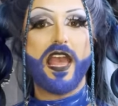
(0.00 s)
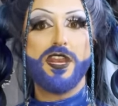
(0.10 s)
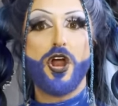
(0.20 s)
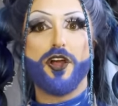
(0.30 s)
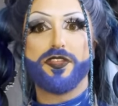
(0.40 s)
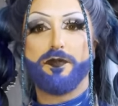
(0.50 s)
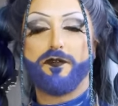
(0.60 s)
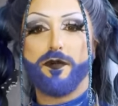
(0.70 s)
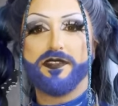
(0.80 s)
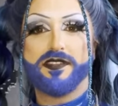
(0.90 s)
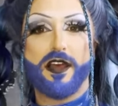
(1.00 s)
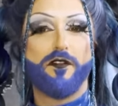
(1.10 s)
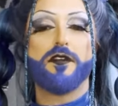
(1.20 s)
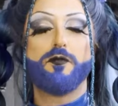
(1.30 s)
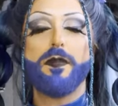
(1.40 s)
and not the performance
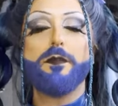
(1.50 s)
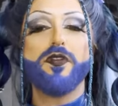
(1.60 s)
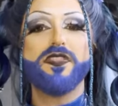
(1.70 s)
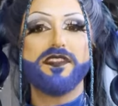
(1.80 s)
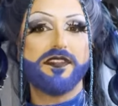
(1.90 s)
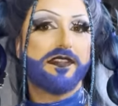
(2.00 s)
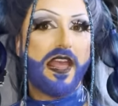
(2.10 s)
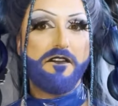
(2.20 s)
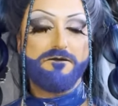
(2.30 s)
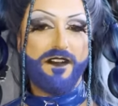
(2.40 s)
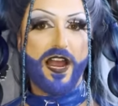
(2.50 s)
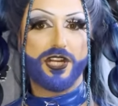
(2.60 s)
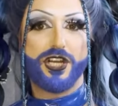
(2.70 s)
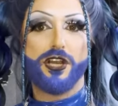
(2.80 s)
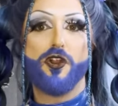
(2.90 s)
itself. Remember, this is a
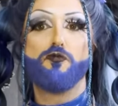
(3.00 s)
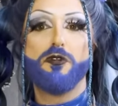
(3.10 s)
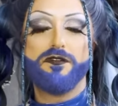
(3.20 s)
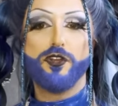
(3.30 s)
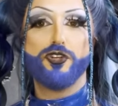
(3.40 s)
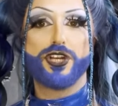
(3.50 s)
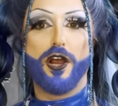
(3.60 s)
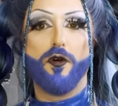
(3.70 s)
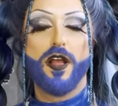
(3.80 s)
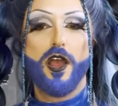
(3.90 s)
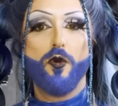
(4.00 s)
fashion review show.